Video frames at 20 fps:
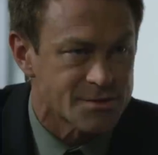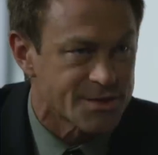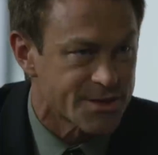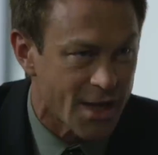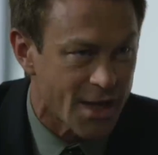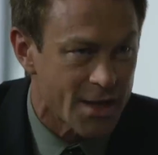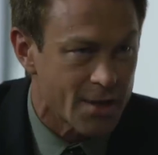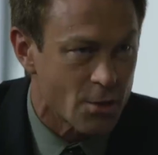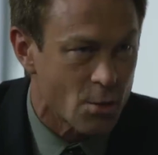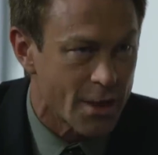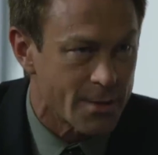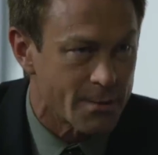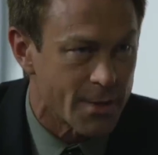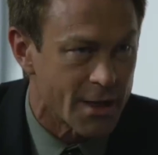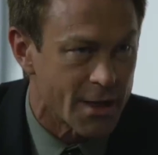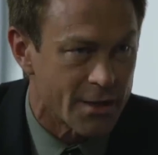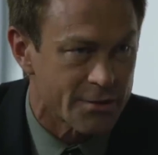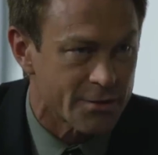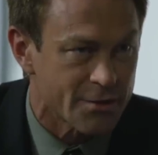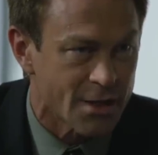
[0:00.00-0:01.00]
I'll sign away
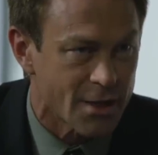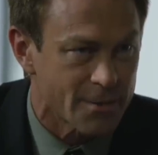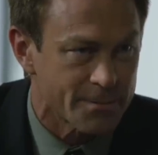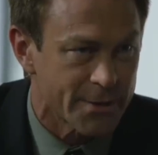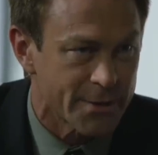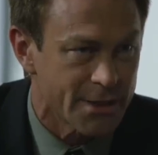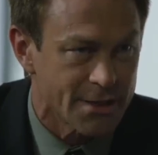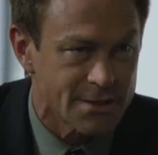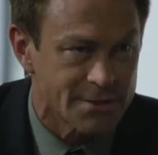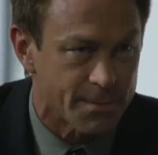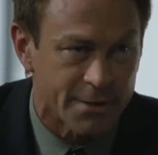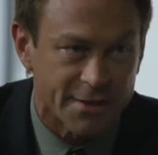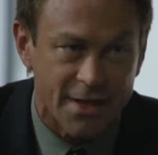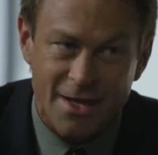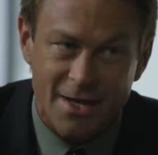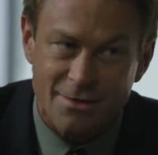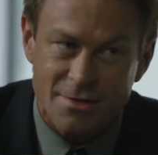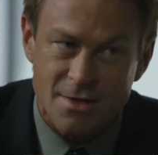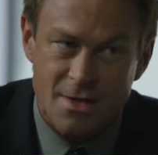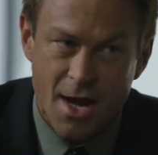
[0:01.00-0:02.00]
my other companies, but
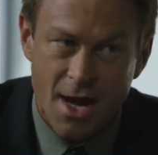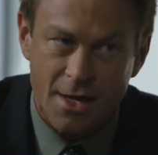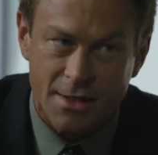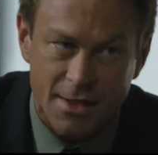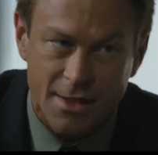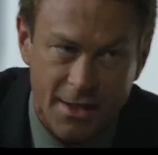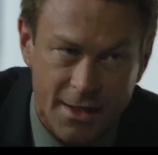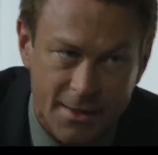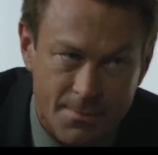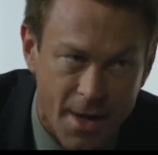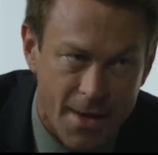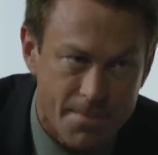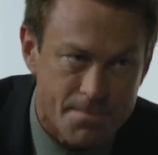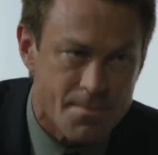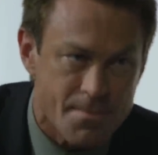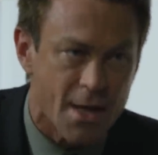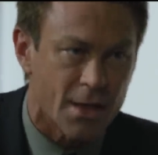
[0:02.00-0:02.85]
they are not getting my